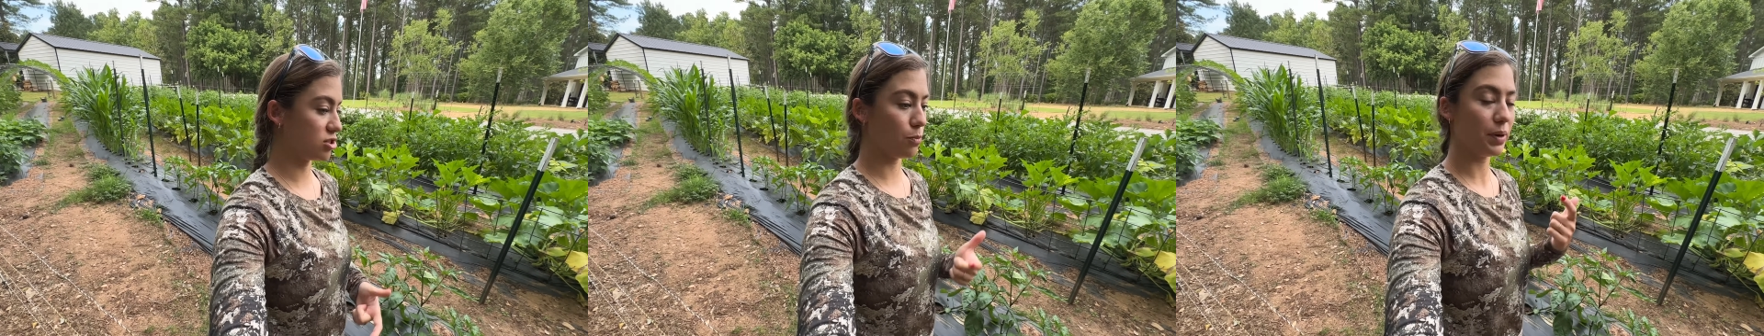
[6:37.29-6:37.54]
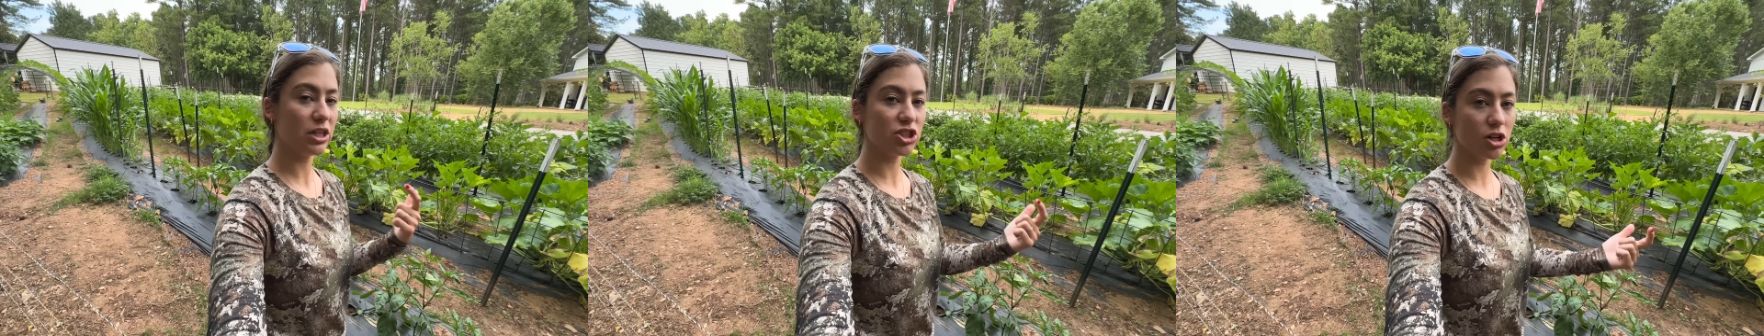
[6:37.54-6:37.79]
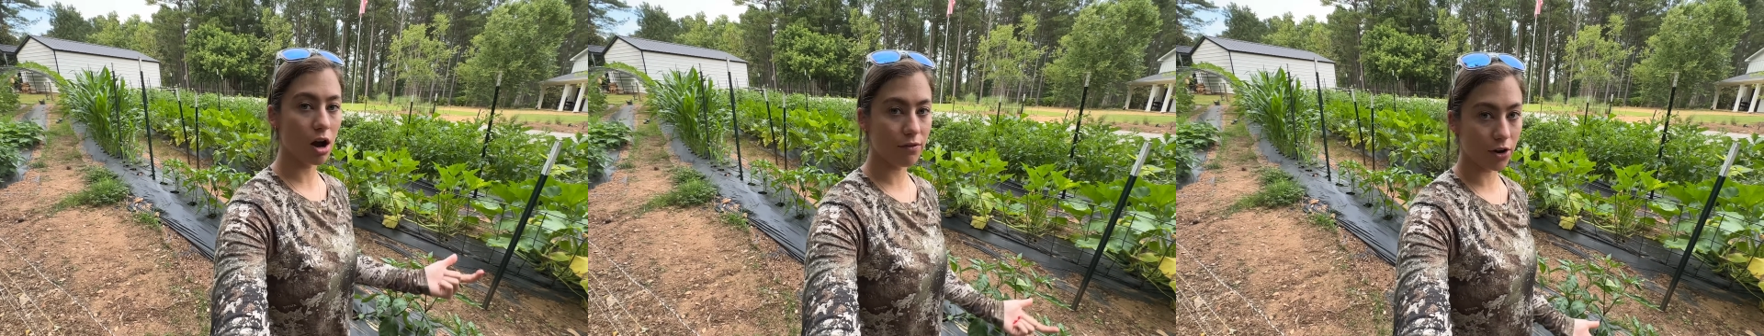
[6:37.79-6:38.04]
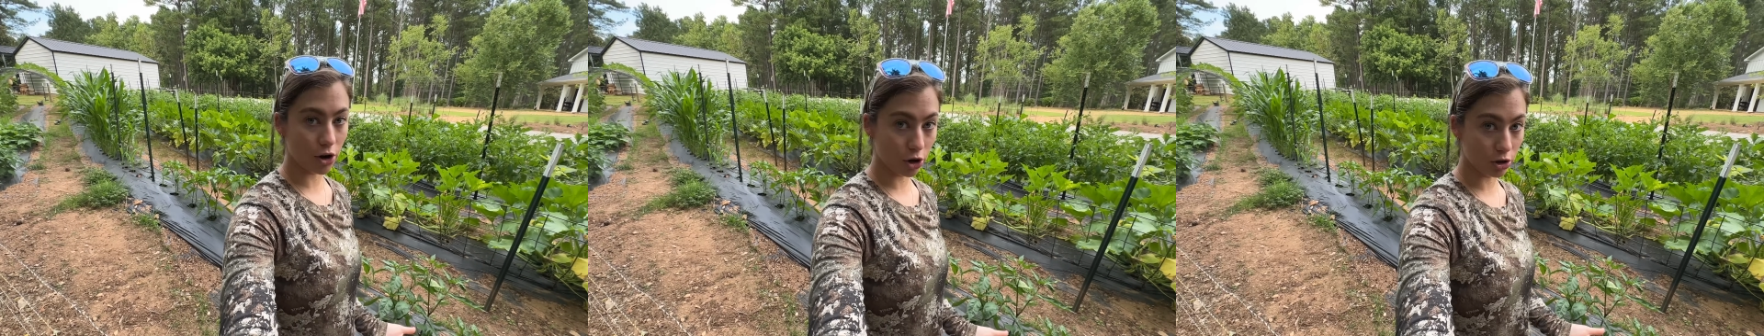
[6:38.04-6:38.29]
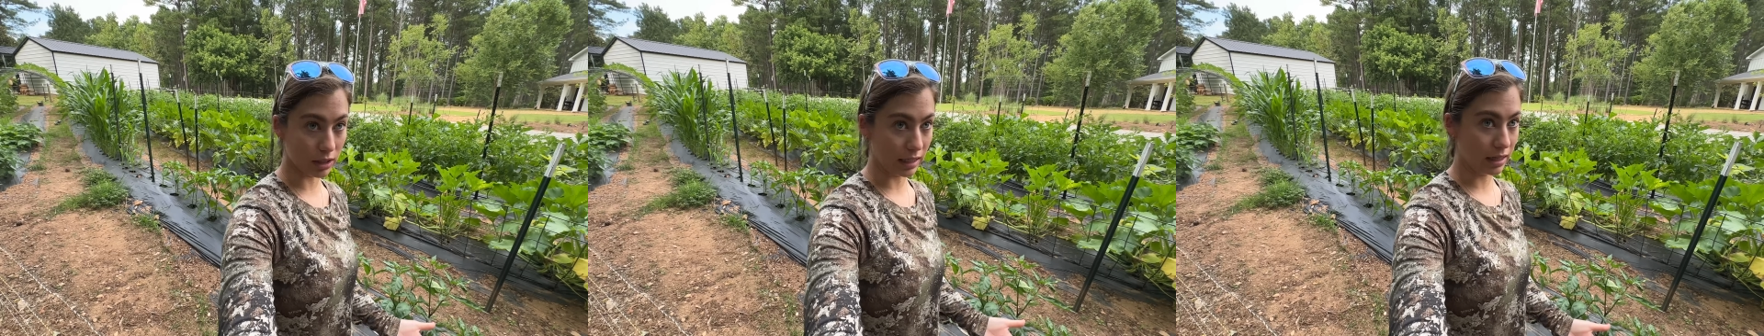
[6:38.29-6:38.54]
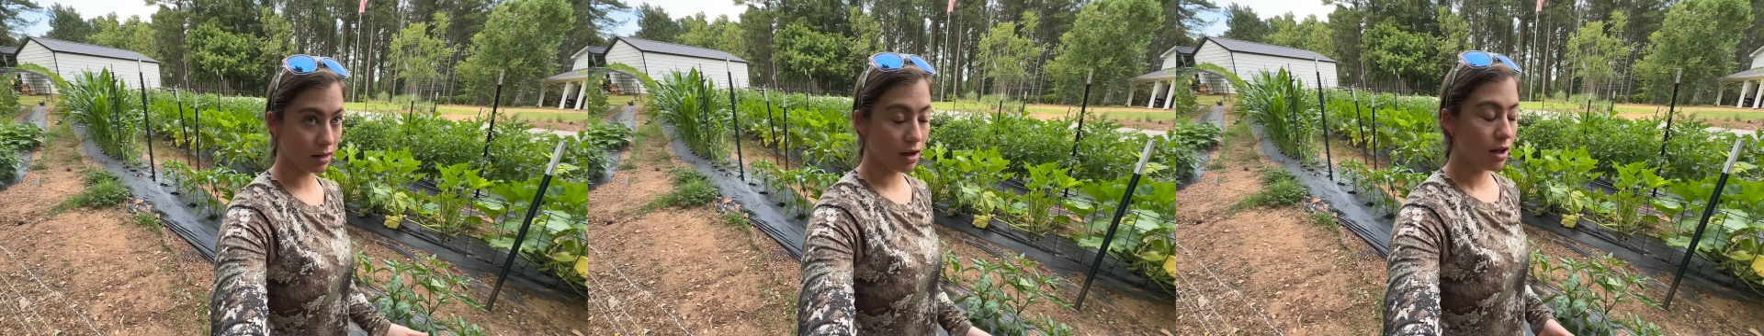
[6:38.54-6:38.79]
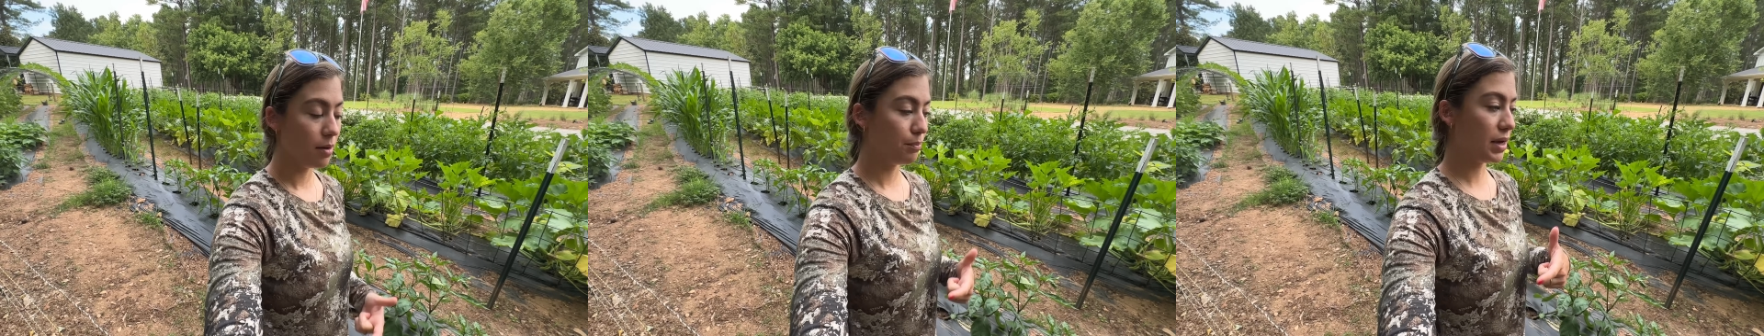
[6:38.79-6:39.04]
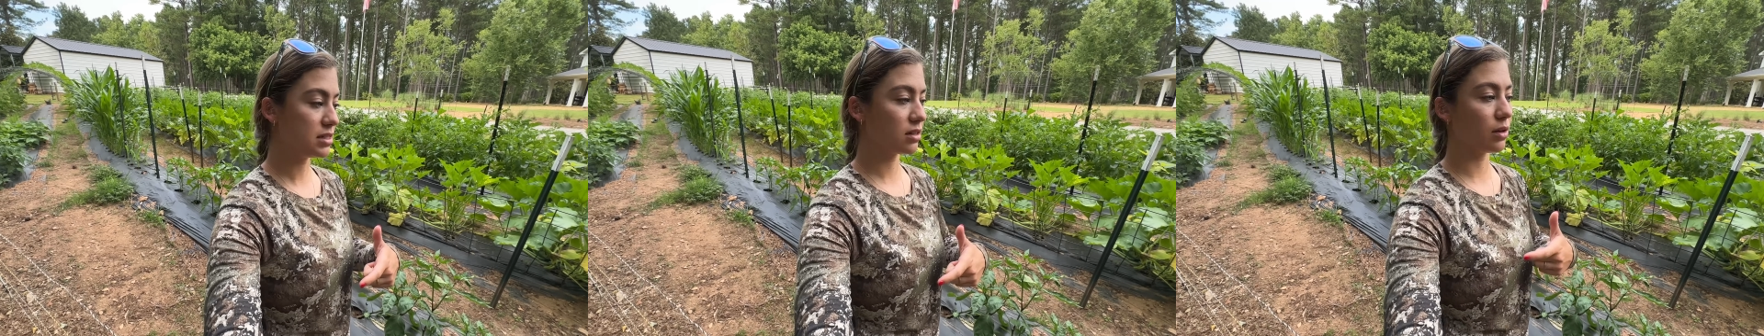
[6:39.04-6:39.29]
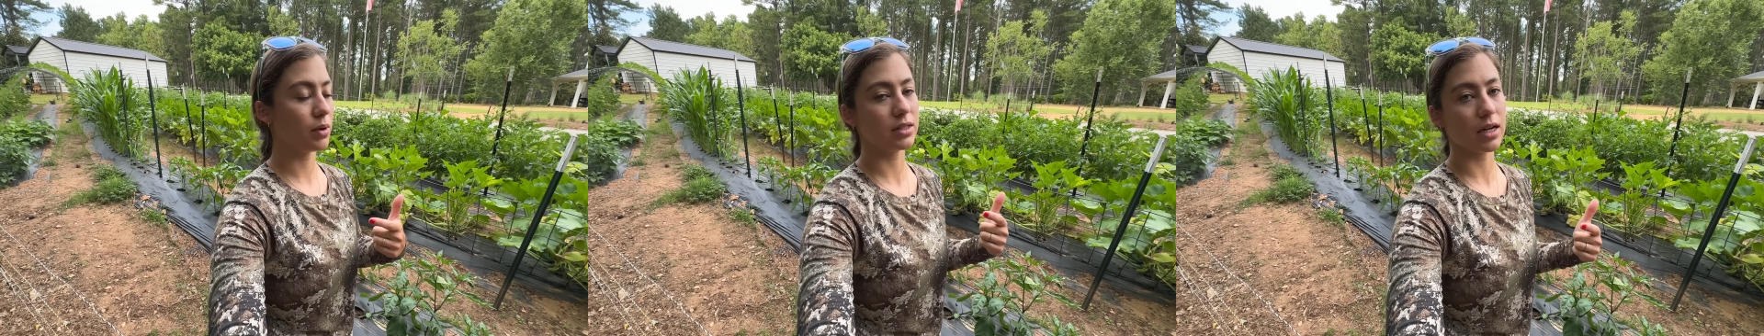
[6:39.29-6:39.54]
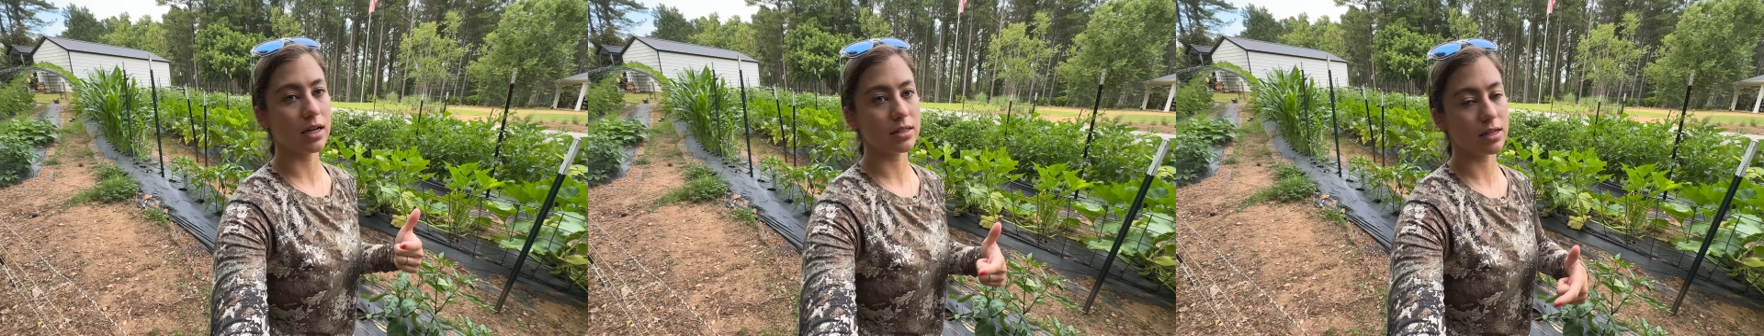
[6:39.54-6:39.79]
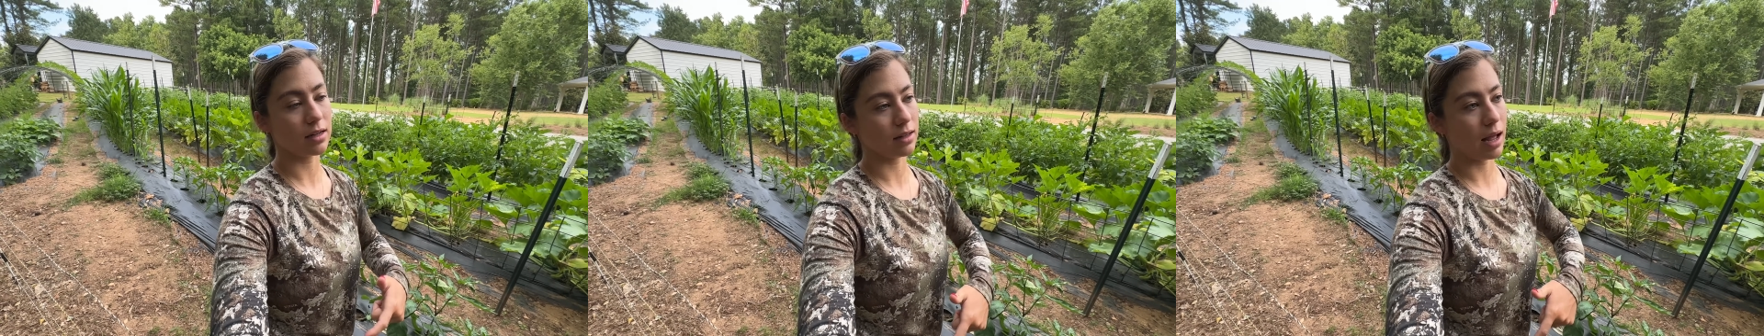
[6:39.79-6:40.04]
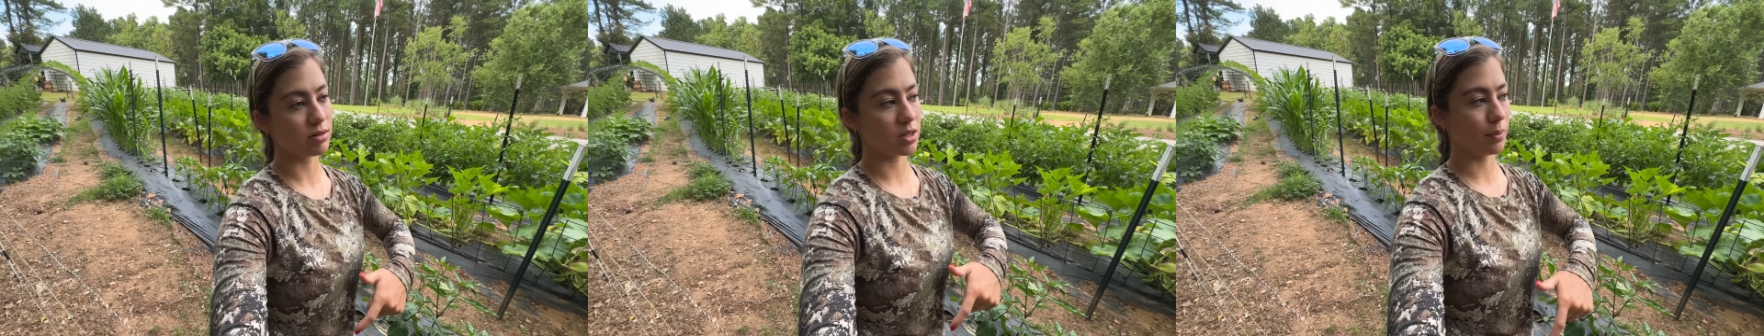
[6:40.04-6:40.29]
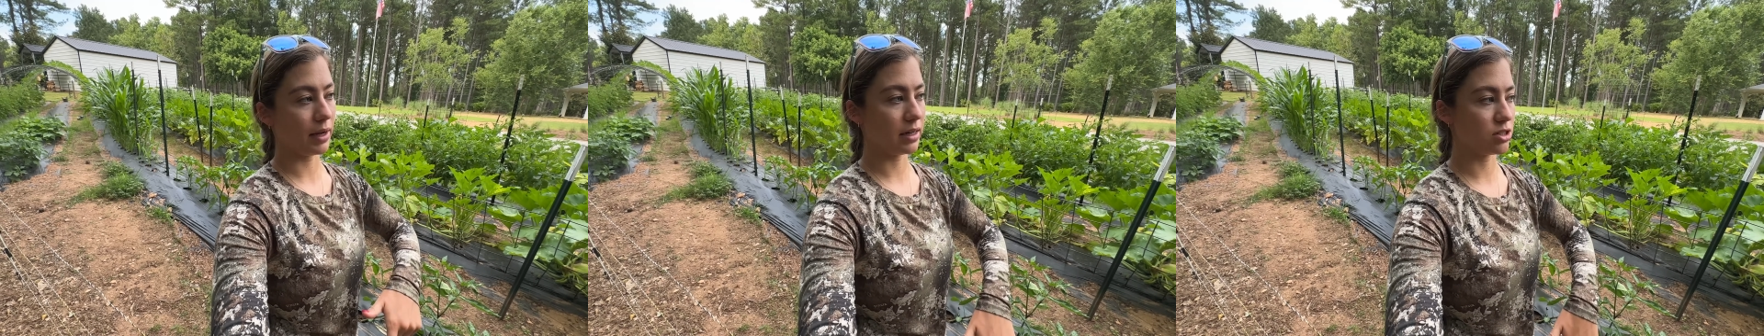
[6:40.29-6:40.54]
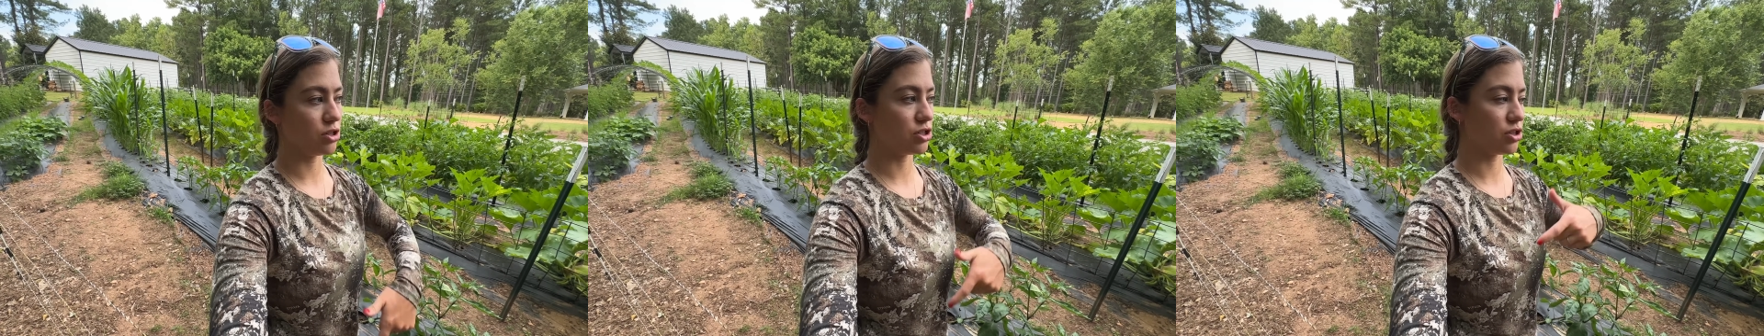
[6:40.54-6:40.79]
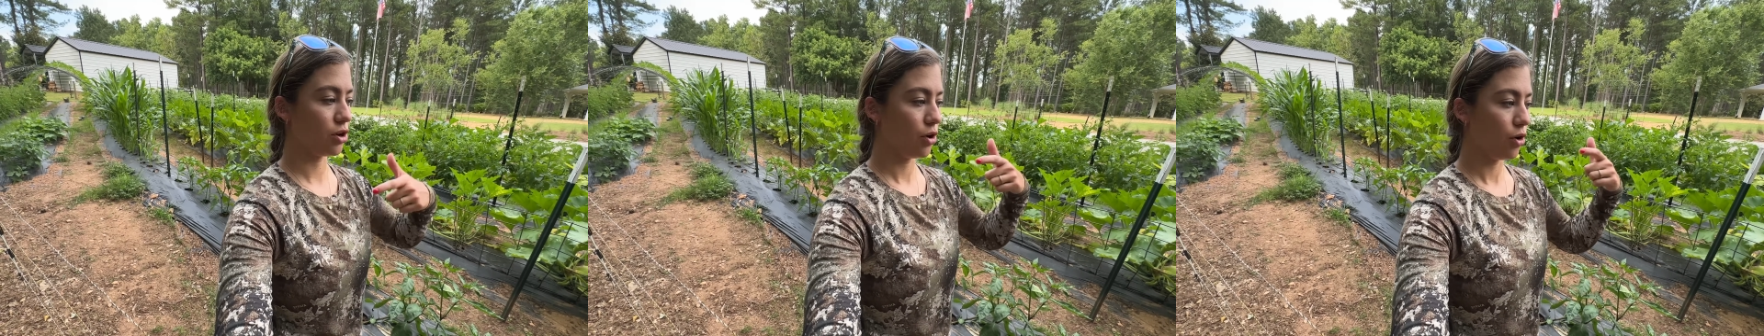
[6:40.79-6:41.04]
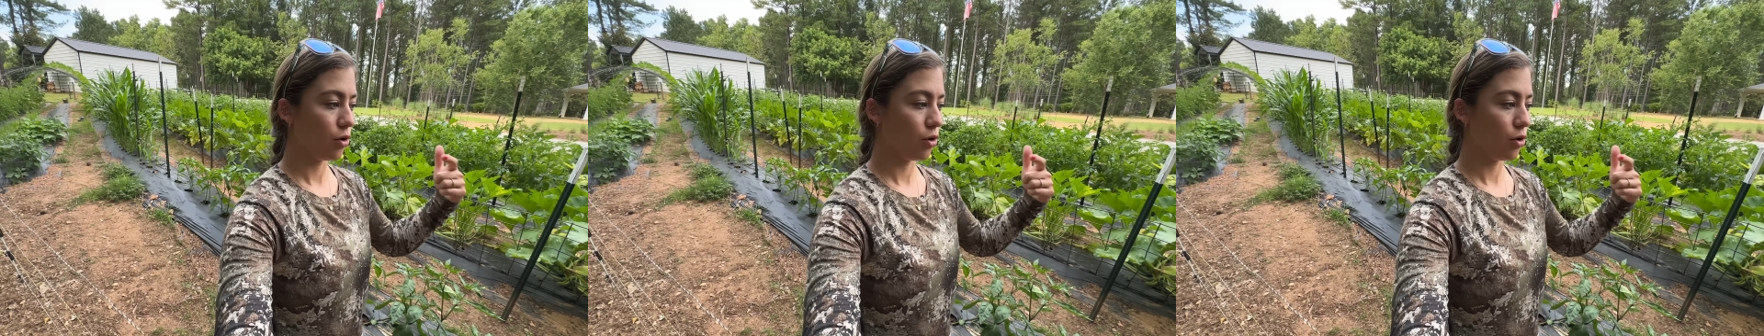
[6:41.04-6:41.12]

So pinching off early, basically what it does is it allows the plant to just